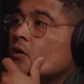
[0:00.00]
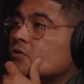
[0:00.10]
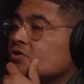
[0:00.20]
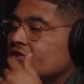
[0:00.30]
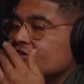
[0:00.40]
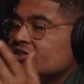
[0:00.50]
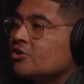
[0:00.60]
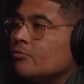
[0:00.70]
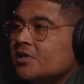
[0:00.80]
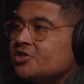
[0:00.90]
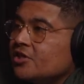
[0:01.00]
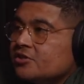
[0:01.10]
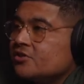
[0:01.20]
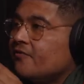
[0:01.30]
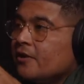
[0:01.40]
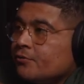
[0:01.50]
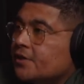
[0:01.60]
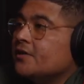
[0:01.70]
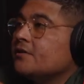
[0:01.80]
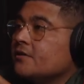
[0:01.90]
Oh, so it's just so much that you just float it.